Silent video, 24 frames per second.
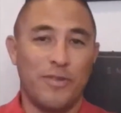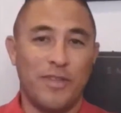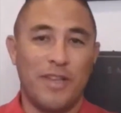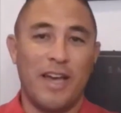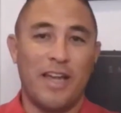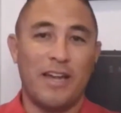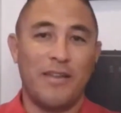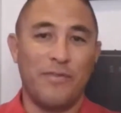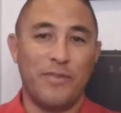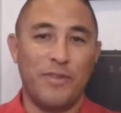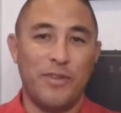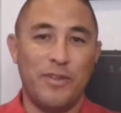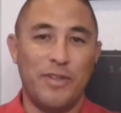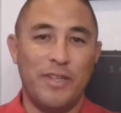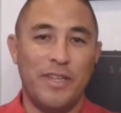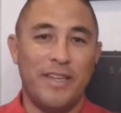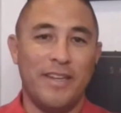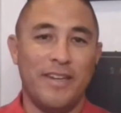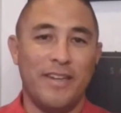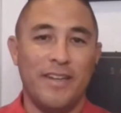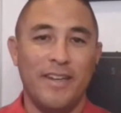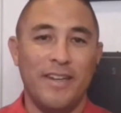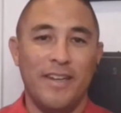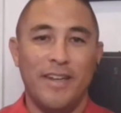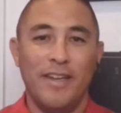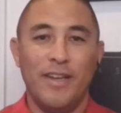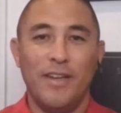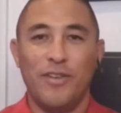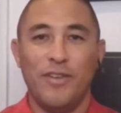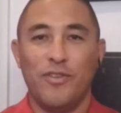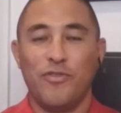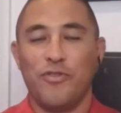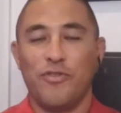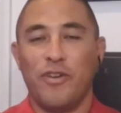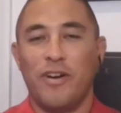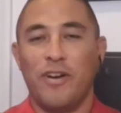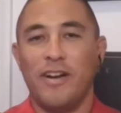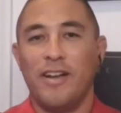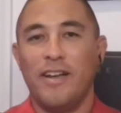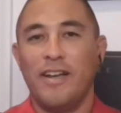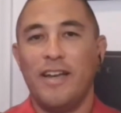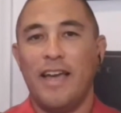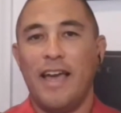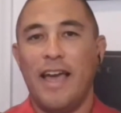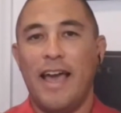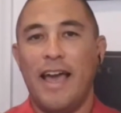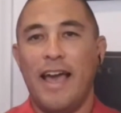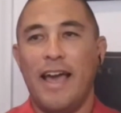was kind of a unique truck.
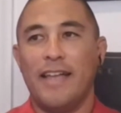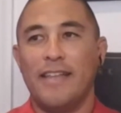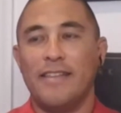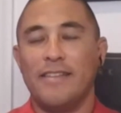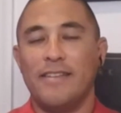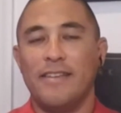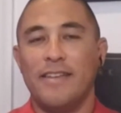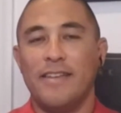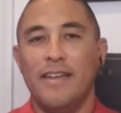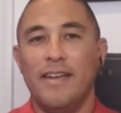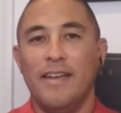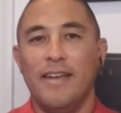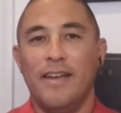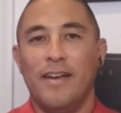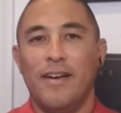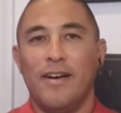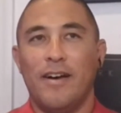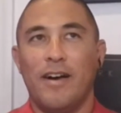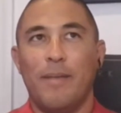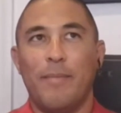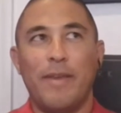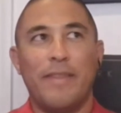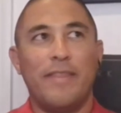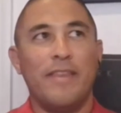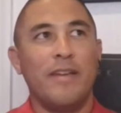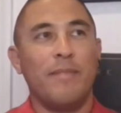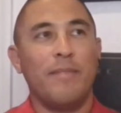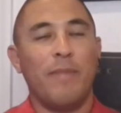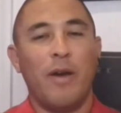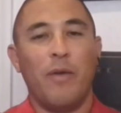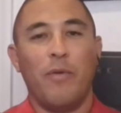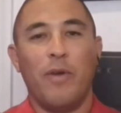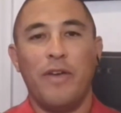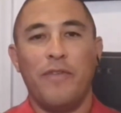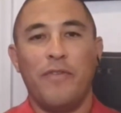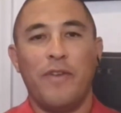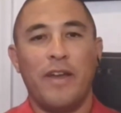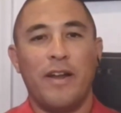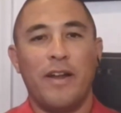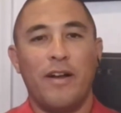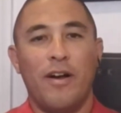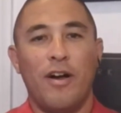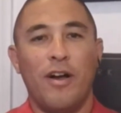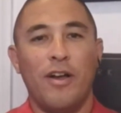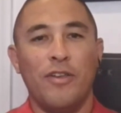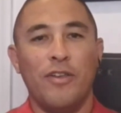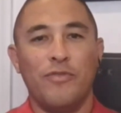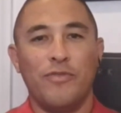And I think my wife had
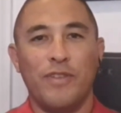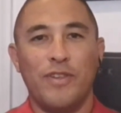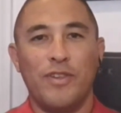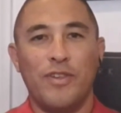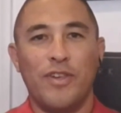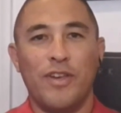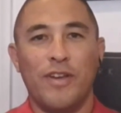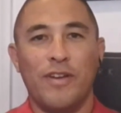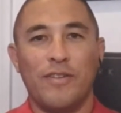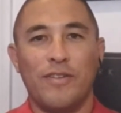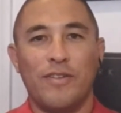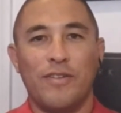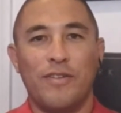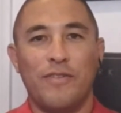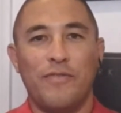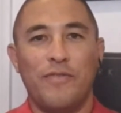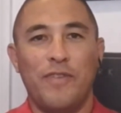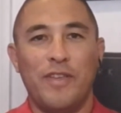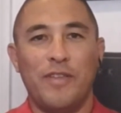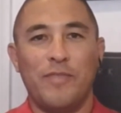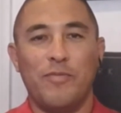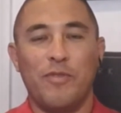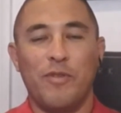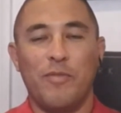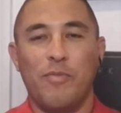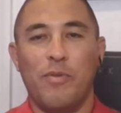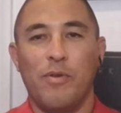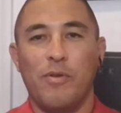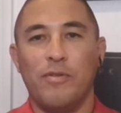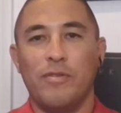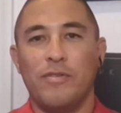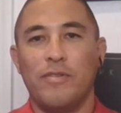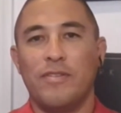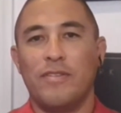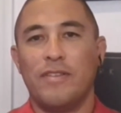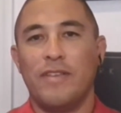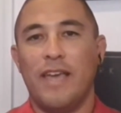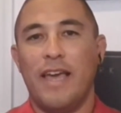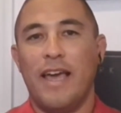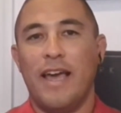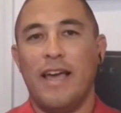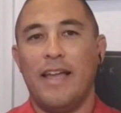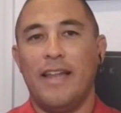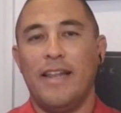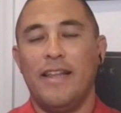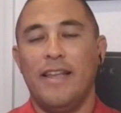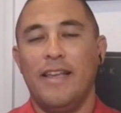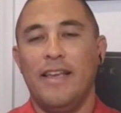100 shares on her Facebook post,
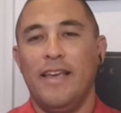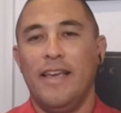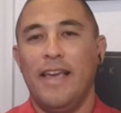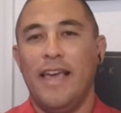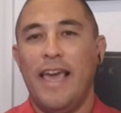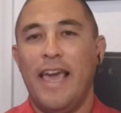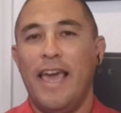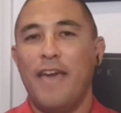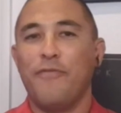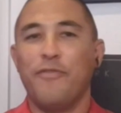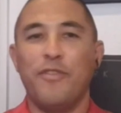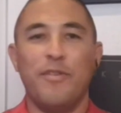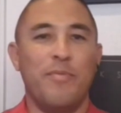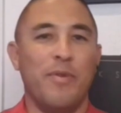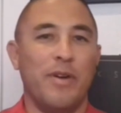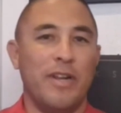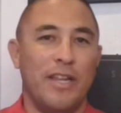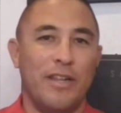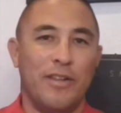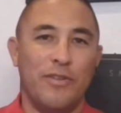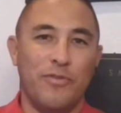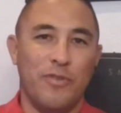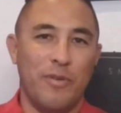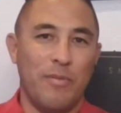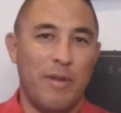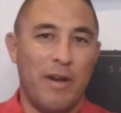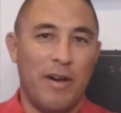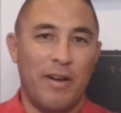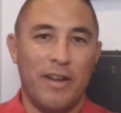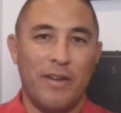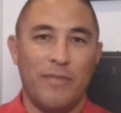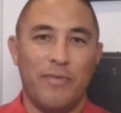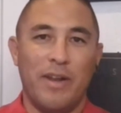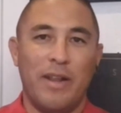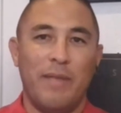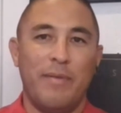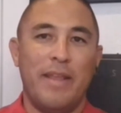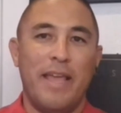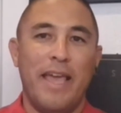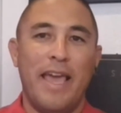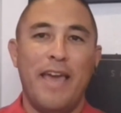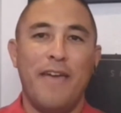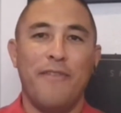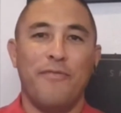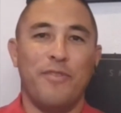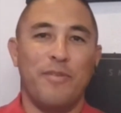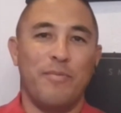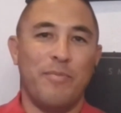and everybody knew about it, right? I mean,
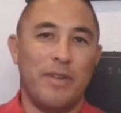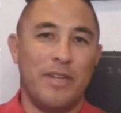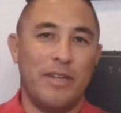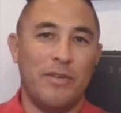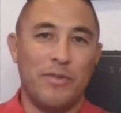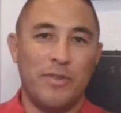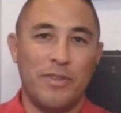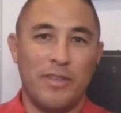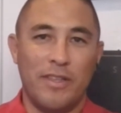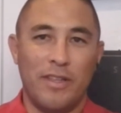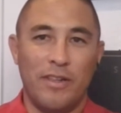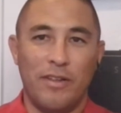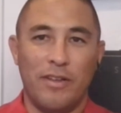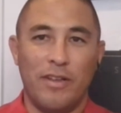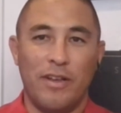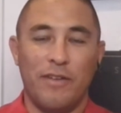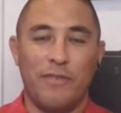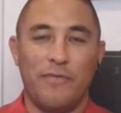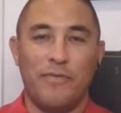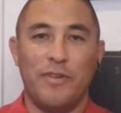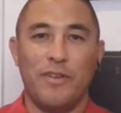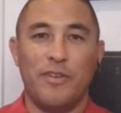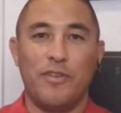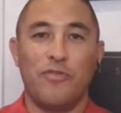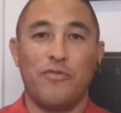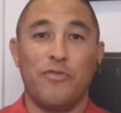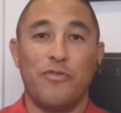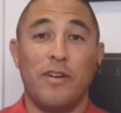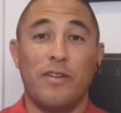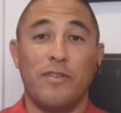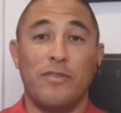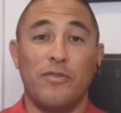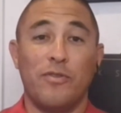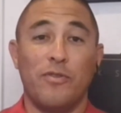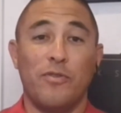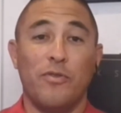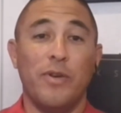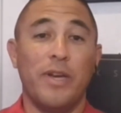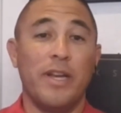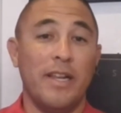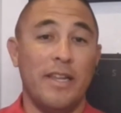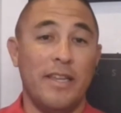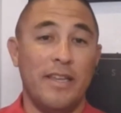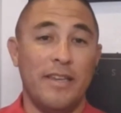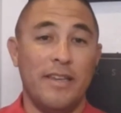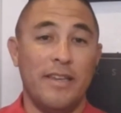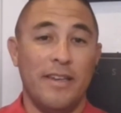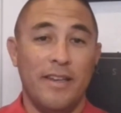everybody was on the lookout for this truck. So
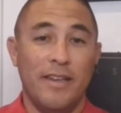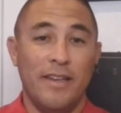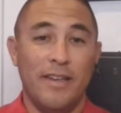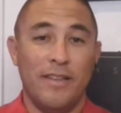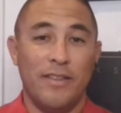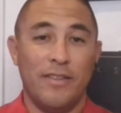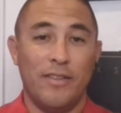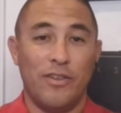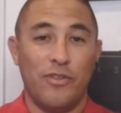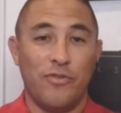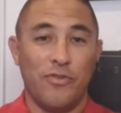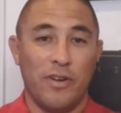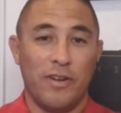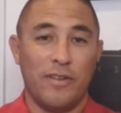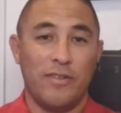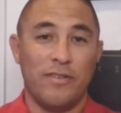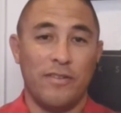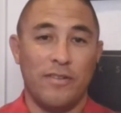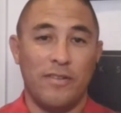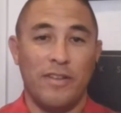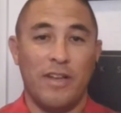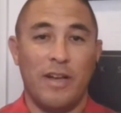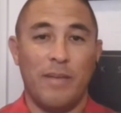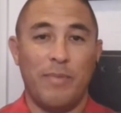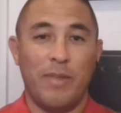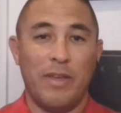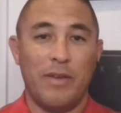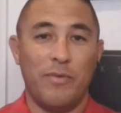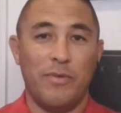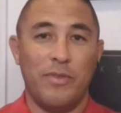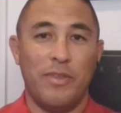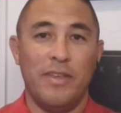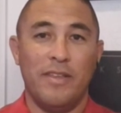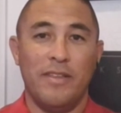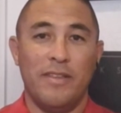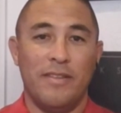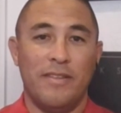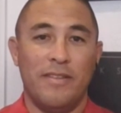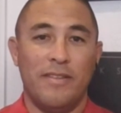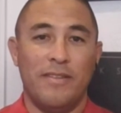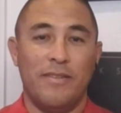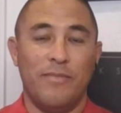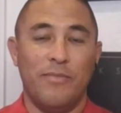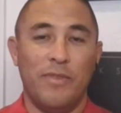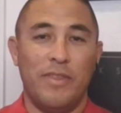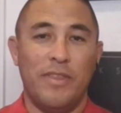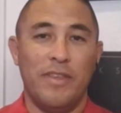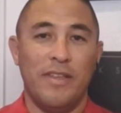quickly, the truck turned up. Like within
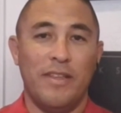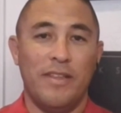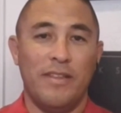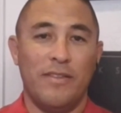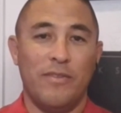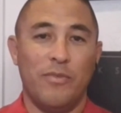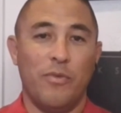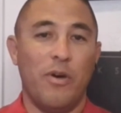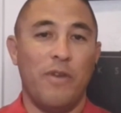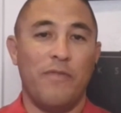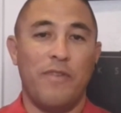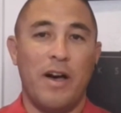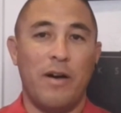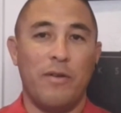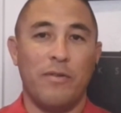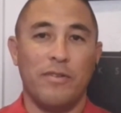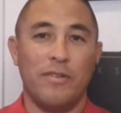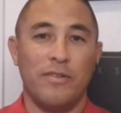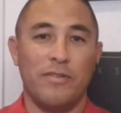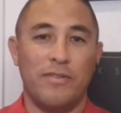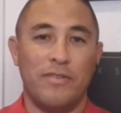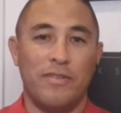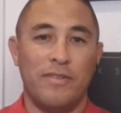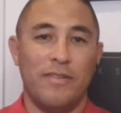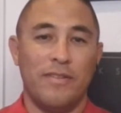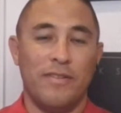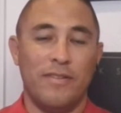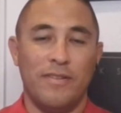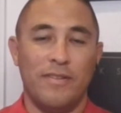12 hours,